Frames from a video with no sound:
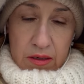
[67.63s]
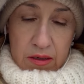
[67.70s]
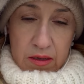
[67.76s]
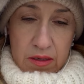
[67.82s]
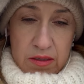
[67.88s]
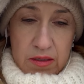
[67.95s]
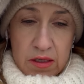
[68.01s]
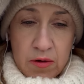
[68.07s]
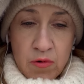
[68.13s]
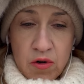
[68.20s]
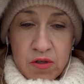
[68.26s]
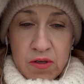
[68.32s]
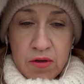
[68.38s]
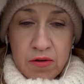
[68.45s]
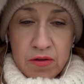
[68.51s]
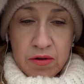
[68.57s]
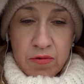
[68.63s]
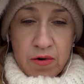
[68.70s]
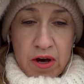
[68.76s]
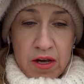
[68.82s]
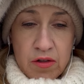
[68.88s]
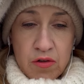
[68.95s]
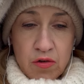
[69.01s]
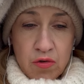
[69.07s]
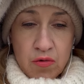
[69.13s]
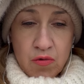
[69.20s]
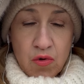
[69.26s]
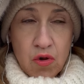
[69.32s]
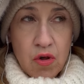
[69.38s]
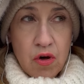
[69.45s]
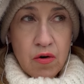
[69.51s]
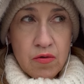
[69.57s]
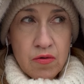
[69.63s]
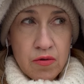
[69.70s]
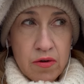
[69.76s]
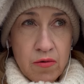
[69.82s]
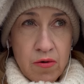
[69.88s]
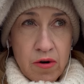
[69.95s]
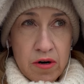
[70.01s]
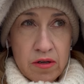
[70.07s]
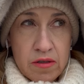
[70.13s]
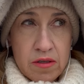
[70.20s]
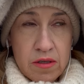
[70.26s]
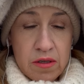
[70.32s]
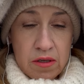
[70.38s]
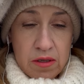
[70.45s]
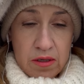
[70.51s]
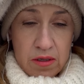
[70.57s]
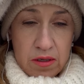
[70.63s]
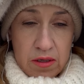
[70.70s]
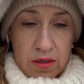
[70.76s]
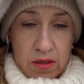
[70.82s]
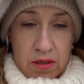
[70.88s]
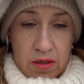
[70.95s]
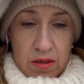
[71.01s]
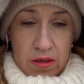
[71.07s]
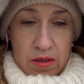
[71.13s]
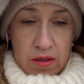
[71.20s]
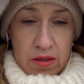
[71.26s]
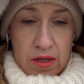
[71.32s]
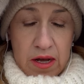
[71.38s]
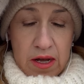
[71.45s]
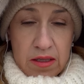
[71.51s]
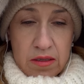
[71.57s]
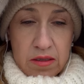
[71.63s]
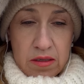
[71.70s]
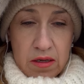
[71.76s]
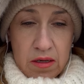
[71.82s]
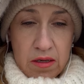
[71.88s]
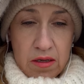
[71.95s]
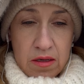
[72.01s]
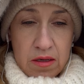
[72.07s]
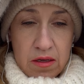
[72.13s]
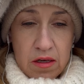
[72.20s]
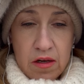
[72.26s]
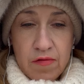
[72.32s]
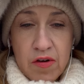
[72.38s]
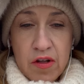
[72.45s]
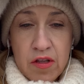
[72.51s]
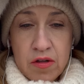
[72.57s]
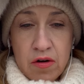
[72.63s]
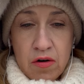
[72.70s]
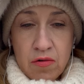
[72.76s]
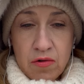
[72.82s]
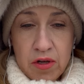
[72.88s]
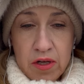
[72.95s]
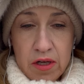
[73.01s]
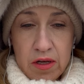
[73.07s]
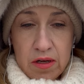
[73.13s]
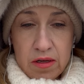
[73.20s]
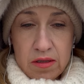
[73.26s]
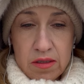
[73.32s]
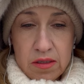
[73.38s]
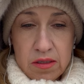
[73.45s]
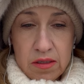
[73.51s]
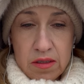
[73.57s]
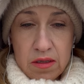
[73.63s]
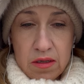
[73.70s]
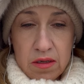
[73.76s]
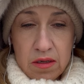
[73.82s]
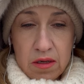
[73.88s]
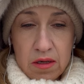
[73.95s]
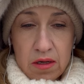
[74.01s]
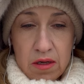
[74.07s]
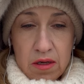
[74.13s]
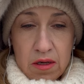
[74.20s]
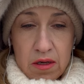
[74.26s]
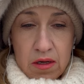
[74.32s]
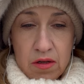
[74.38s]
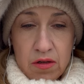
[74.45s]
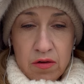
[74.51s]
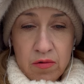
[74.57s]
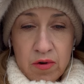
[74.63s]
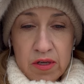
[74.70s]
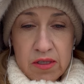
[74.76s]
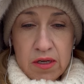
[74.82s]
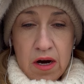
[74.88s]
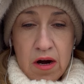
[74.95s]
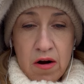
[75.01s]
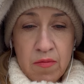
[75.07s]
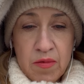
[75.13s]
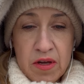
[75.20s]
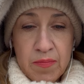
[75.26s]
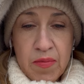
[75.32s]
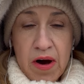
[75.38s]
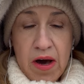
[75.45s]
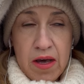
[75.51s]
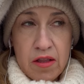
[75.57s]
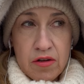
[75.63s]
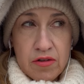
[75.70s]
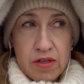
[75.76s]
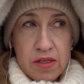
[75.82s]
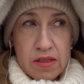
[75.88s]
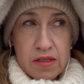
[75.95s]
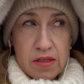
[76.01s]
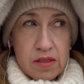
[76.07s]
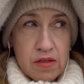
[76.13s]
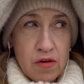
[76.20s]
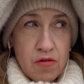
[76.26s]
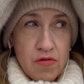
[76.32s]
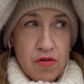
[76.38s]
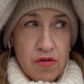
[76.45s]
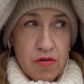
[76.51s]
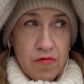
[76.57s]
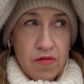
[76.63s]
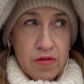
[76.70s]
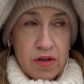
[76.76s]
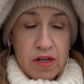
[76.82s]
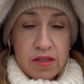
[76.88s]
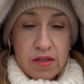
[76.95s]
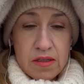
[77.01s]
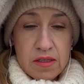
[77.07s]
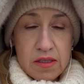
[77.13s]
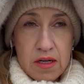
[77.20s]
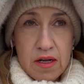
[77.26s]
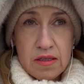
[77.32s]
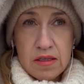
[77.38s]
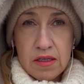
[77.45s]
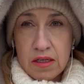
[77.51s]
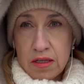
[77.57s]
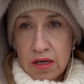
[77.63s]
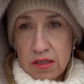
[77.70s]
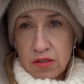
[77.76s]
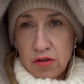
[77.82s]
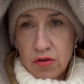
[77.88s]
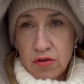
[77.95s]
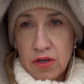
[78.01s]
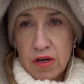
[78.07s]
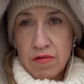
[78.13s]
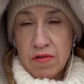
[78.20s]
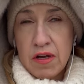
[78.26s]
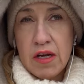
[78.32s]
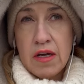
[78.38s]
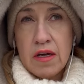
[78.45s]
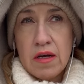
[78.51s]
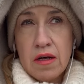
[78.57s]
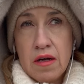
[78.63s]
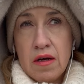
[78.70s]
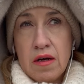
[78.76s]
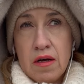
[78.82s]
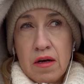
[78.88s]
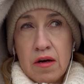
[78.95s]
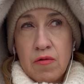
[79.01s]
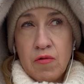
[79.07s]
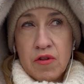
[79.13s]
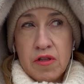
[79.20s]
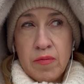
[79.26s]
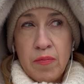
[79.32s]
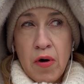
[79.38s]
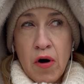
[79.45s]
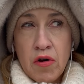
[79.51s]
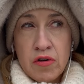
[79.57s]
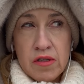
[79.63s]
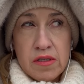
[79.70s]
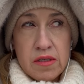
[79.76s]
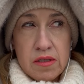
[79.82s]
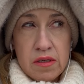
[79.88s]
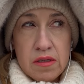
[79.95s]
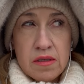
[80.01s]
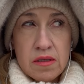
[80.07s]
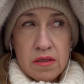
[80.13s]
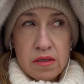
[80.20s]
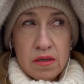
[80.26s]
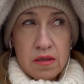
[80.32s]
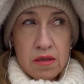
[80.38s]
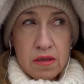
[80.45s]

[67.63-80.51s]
As he was on the way to show to the world that even though he is US Army pilot, he's a soldier of United States, he does not agree with the policies